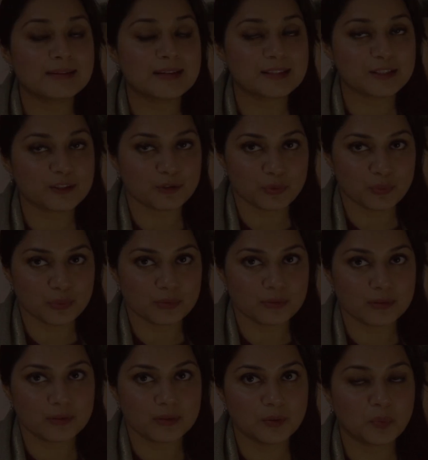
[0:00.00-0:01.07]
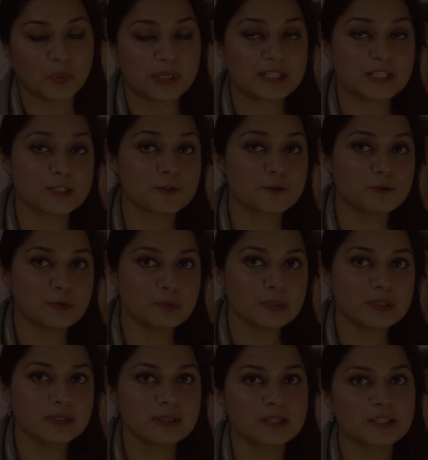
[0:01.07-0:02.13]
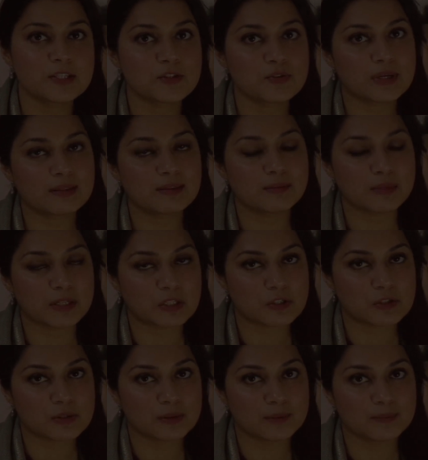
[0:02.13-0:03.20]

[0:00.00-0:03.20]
let it cool. Once cooled, strain the mixture.